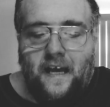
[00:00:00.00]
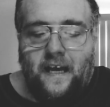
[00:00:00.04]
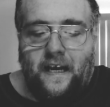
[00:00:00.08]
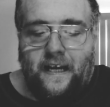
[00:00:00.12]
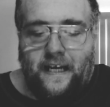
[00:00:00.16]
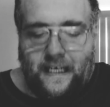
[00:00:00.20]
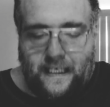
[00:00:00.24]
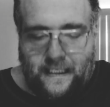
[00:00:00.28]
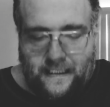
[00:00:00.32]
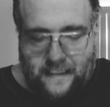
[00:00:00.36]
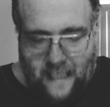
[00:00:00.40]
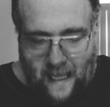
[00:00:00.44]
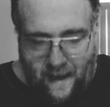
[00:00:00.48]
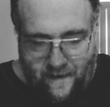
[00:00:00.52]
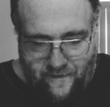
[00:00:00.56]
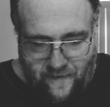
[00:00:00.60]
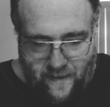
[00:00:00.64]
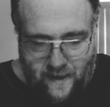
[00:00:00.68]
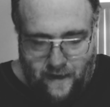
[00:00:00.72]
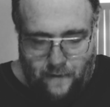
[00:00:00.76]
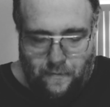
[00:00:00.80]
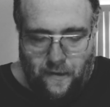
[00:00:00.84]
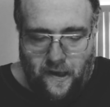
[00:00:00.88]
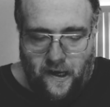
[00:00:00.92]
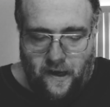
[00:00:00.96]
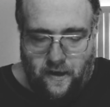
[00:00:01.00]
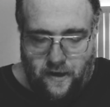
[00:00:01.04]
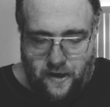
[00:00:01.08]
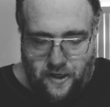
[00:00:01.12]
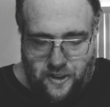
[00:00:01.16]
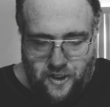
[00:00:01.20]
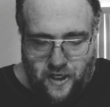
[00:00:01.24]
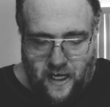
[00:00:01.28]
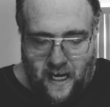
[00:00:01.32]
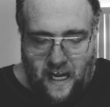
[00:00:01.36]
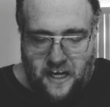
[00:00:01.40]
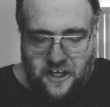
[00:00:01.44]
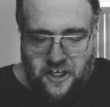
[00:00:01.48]
He's definitely a player
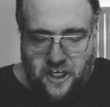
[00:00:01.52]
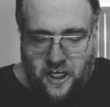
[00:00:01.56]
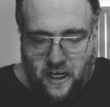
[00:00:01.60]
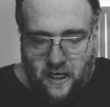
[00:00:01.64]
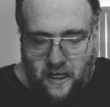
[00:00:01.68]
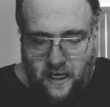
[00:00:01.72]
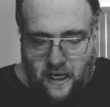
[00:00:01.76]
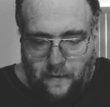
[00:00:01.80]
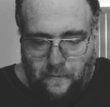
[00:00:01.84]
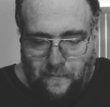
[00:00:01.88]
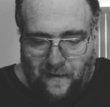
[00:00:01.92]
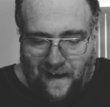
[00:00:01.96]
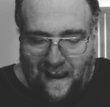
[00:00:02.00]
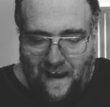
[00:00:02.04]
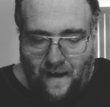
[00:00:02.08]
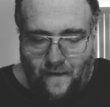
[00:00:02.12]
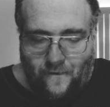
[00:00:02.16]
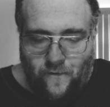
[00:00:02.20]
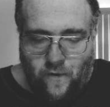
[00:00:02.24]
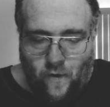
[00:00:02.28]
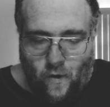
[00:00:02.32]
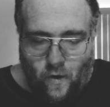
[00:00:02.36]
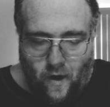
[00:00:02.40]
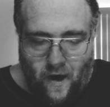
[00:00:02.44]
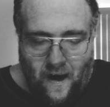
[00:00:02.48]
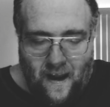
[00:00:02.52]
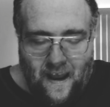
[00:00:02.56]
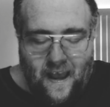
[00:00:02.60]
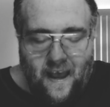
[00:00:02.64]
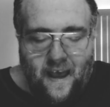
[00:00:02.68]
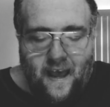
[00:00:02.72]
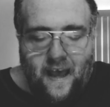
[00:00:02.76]
that you got to keep an eye out for.